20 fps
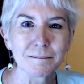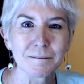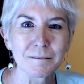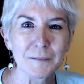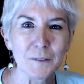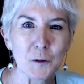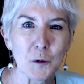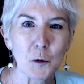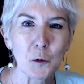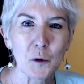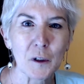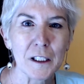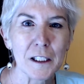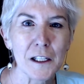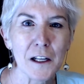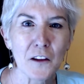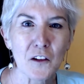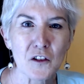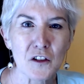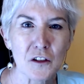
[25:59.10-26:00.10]
We'll read
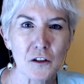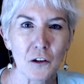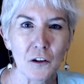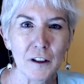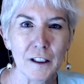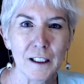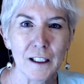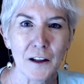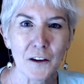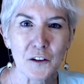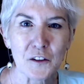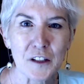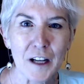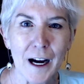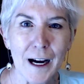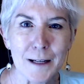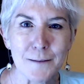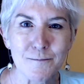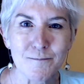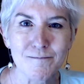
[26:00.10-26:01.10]
another story another
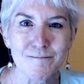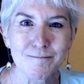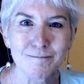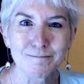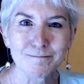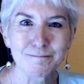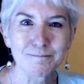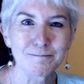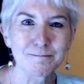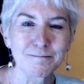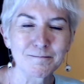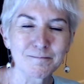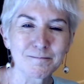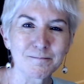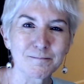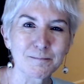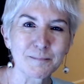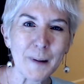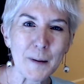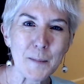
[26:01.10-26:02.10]
time.
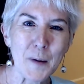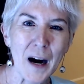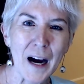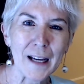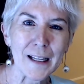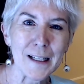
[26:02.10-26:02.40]
Bye-bye.